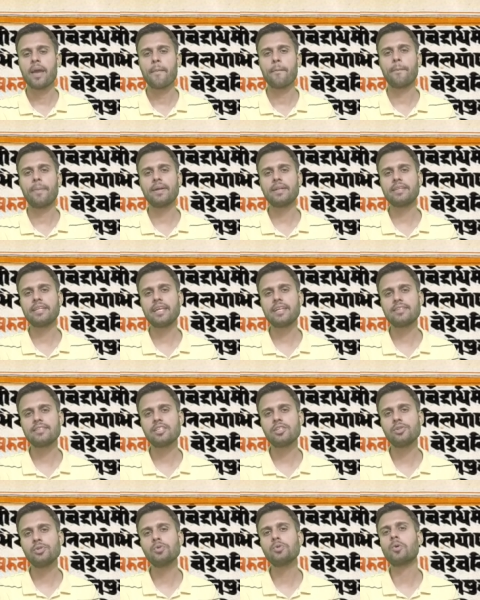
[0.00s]
But there is
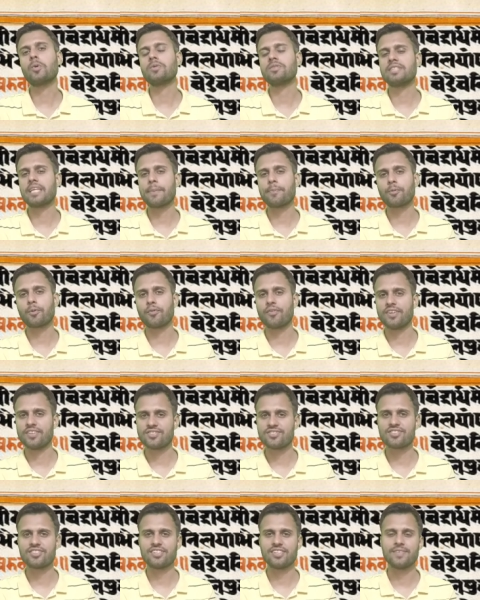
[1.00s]
a new concept of
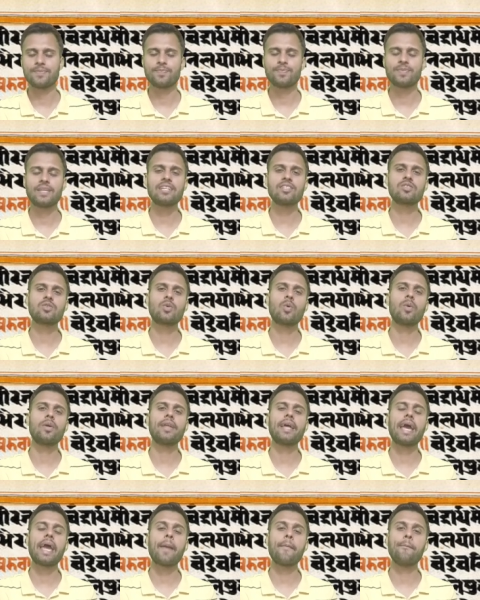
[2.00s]
history that is called
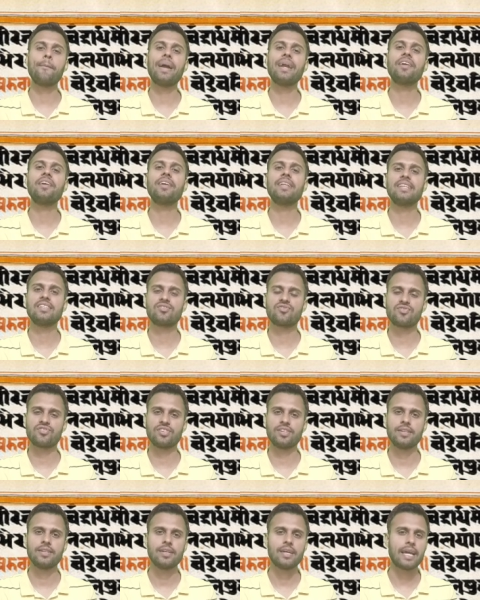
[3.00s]
embedded
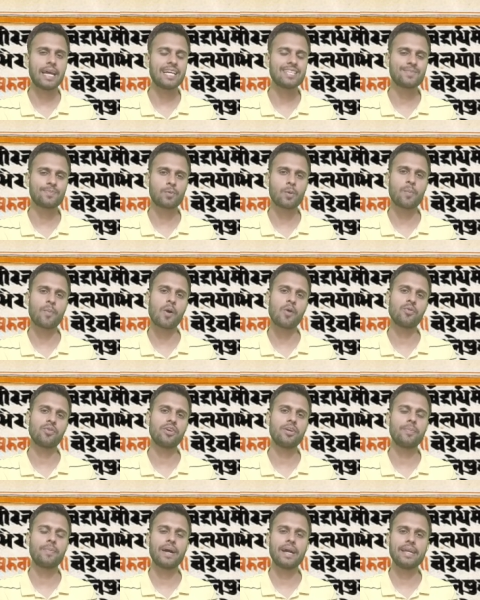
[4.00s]
history, as
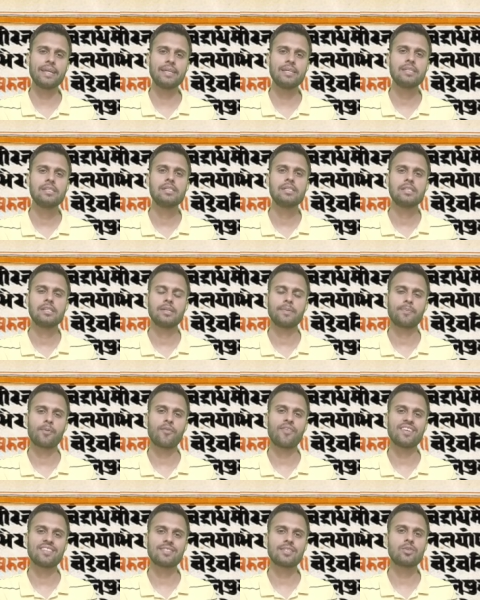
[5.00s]
propounded by
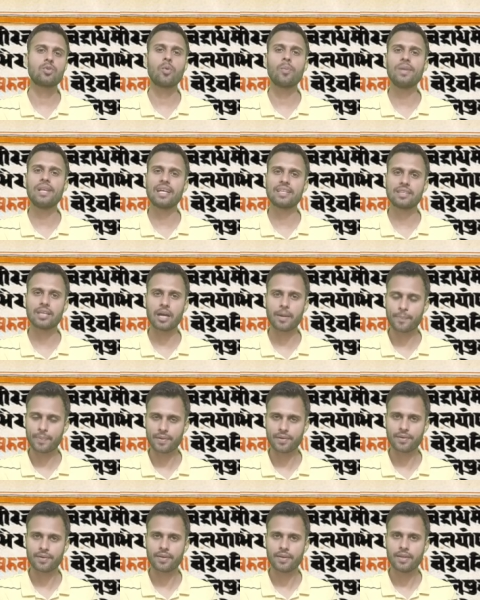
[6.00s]
Professor Romila
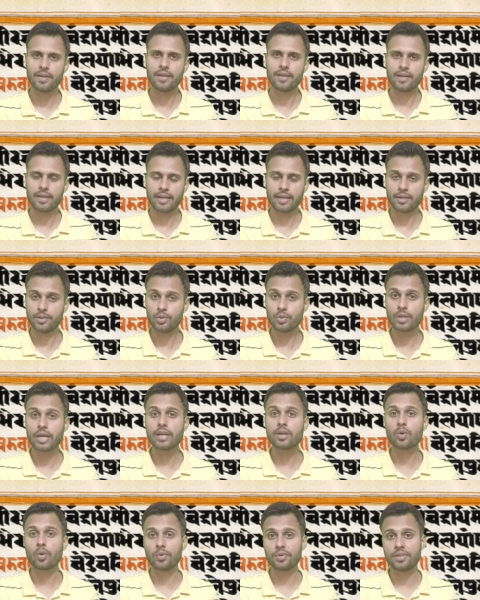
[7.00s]
Thapar, and you
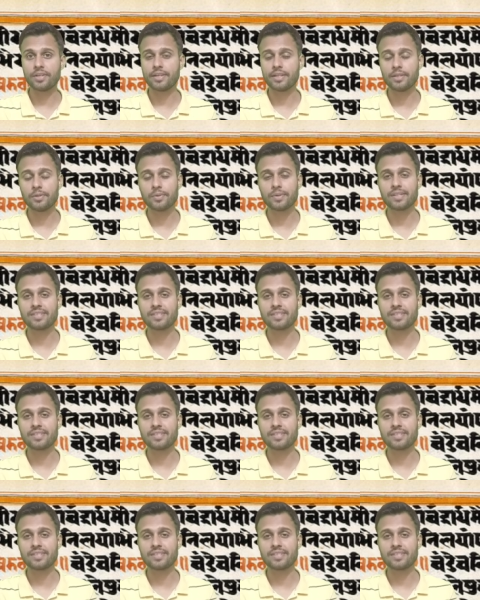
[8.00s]
can quote it in your